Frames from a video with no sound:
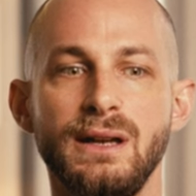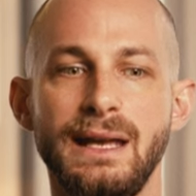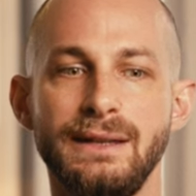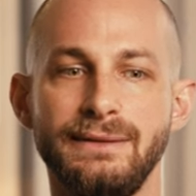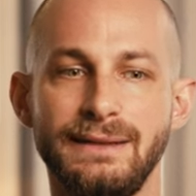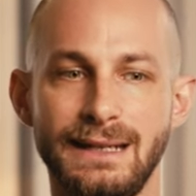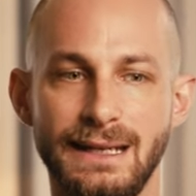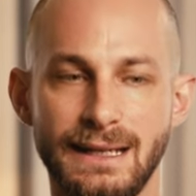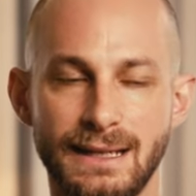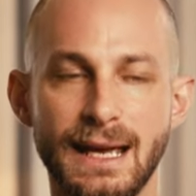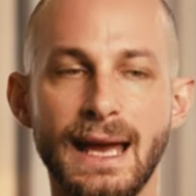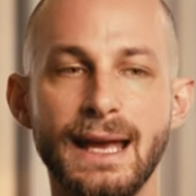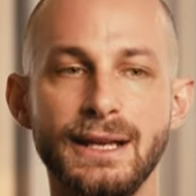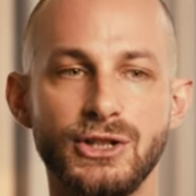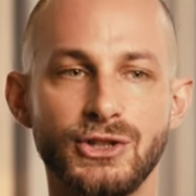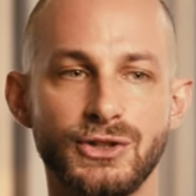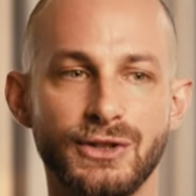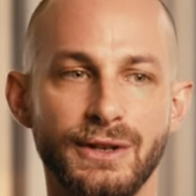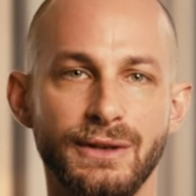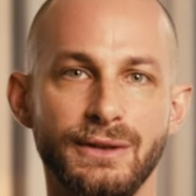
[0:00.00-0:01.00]
and
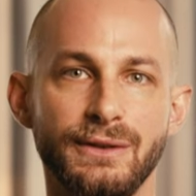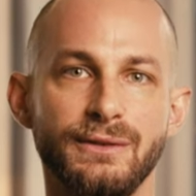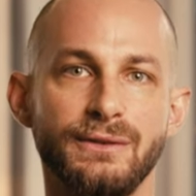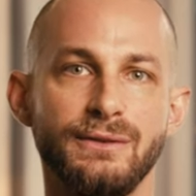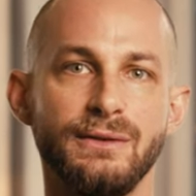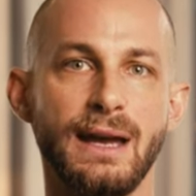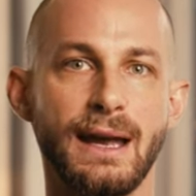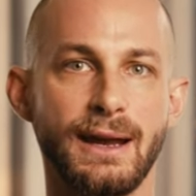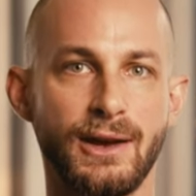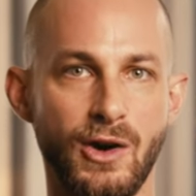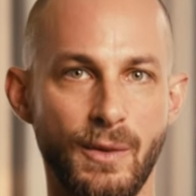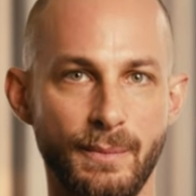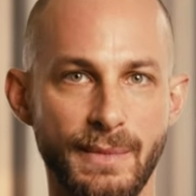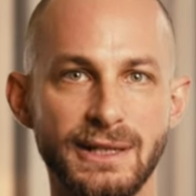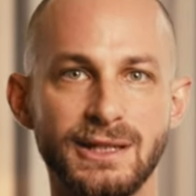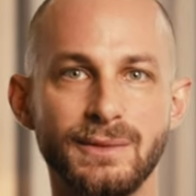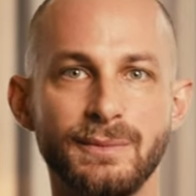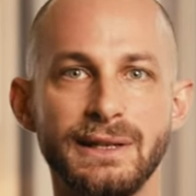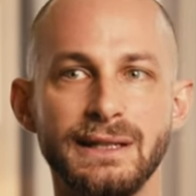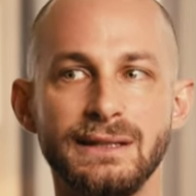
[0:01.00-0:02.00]
dedication and
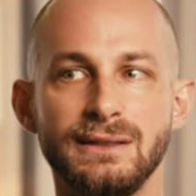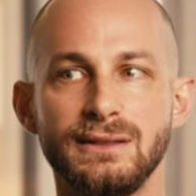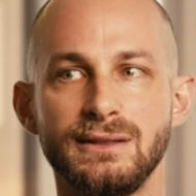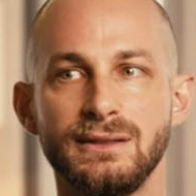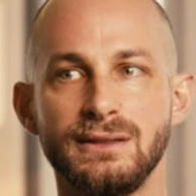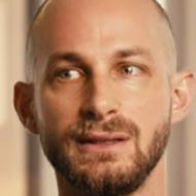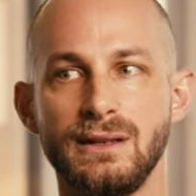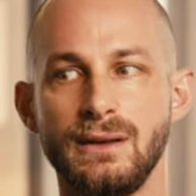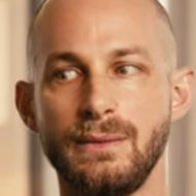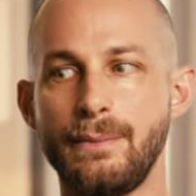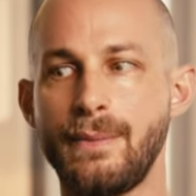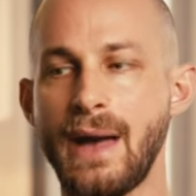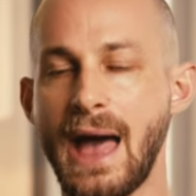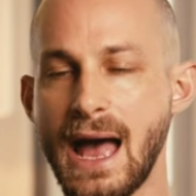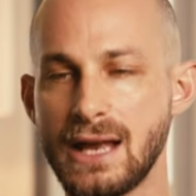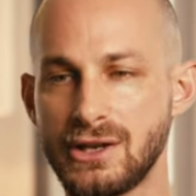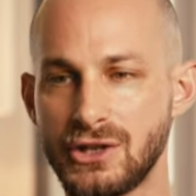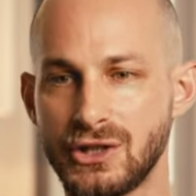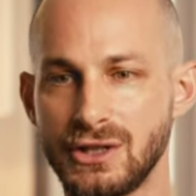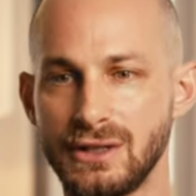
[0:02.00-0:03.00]
commitment,
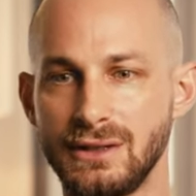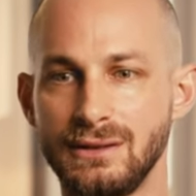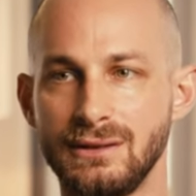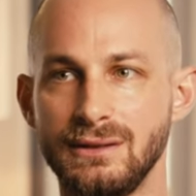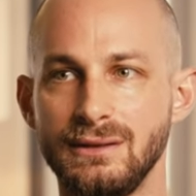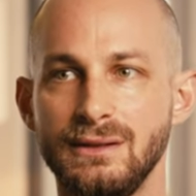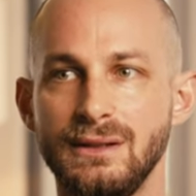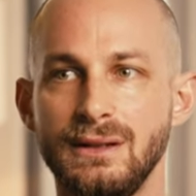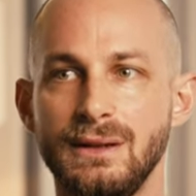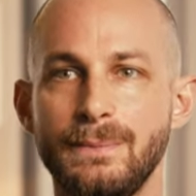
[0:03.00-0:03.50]
passion.